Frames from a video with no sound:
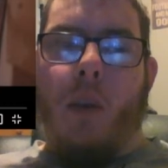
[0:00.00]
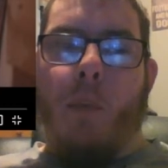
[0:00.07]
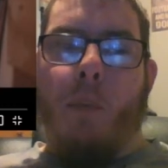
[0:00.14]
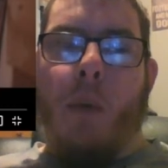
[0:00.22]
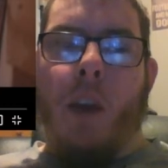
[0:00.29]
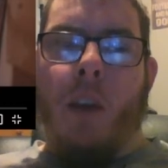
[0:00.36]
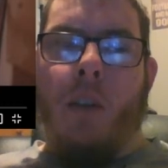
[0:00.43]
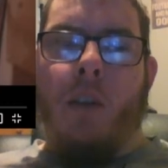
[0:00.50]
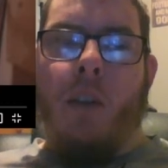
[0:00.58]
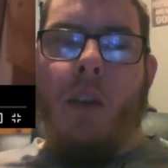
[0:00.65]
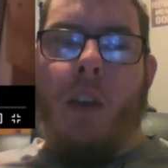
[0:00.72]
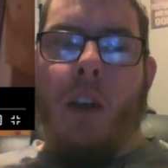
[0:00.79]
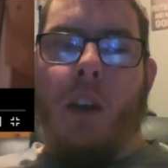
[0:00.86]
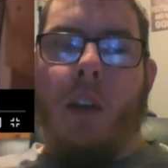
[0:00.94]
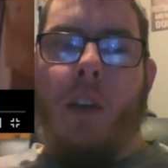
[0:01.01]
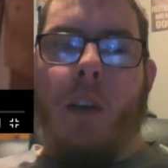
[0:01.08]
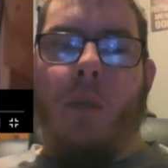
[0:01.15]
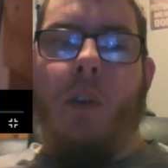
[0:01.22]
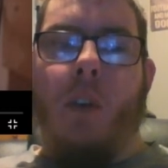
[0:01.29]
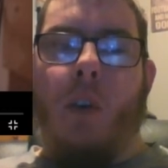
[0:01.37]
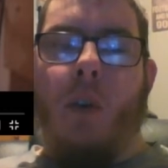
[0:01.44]
pays, like,
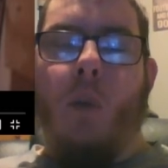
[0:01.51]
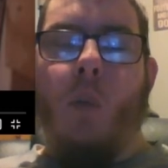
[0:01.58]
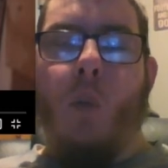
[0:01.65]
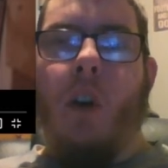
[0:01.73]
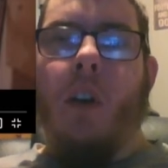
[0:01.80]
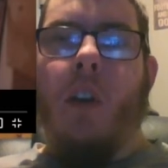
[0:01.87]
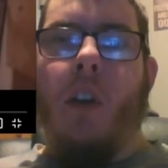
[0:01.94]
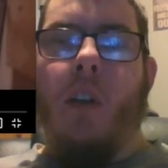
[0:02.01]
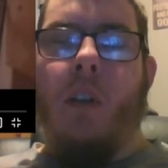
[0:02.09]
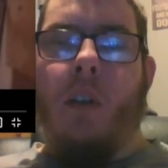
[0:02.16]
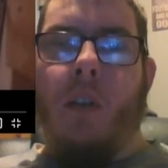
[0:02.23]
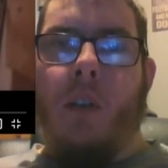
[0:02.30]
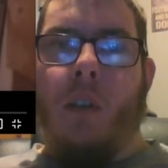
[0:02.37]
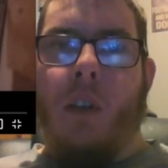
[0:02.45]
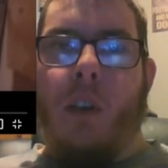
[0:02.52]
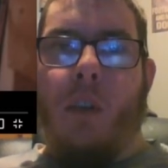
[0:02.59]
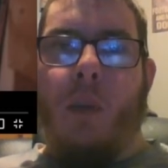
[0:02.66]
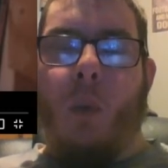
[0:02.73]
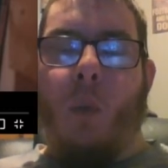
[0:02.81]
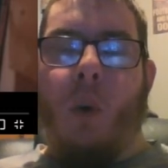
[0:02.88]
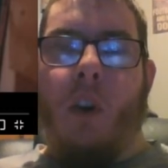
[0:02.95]
if you're working
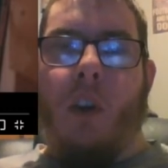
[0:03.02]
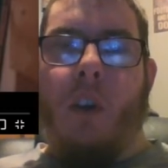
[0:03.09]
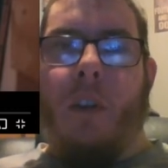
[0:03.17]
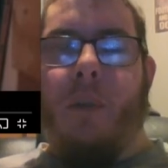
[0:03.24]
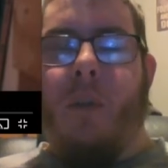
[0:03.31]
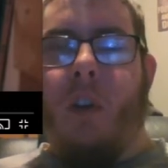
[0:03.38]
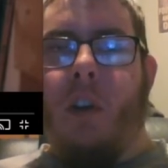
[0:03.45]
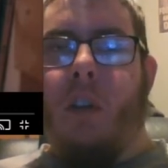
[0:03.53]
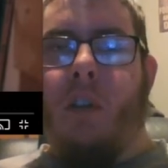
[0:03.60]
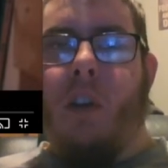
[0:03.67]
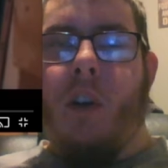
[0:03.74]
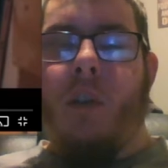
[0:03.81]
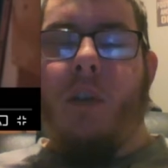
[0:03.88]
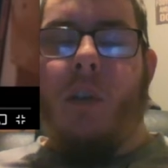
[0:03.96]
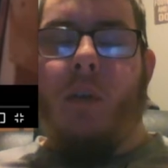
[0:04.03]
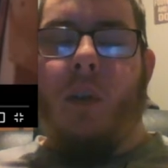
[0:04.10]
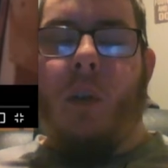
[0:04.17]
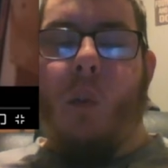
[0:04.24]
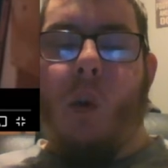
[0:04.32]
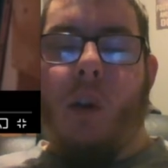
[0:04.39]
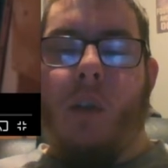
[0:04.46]
for yourself, if
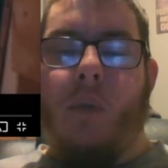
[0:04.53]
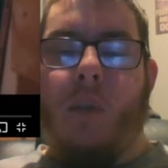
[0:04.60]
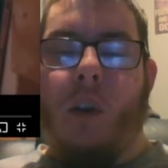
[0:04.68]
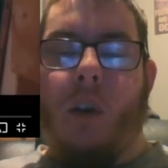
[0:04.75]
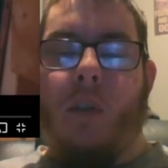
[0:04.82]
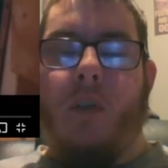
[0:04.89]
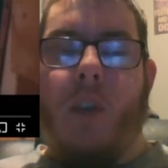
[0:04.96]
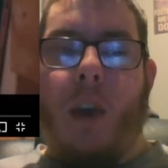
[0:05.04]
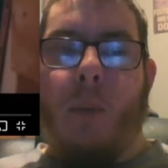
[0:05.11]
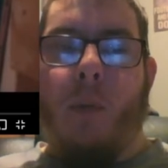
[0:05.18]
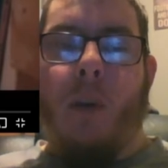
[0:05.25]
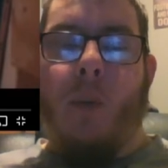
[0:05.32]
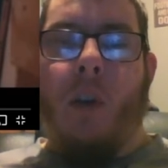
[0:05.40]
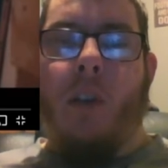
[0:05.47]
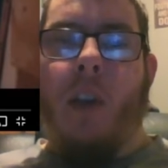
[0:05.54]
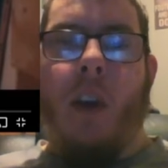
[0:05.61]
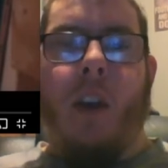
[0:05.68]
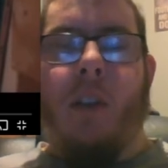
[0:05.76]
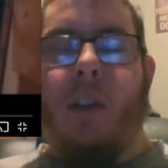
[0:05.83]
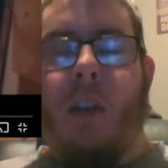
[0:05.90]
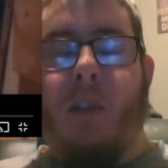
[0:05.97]
you're working for a family and
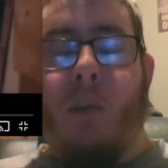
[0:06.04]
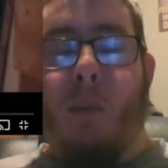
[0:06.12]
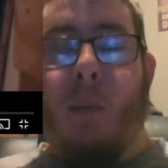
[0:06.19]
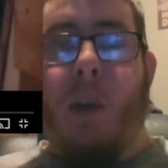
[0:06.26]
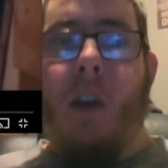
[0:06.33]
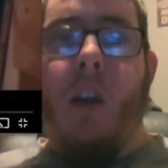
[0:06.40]
whatnot. It doesn't.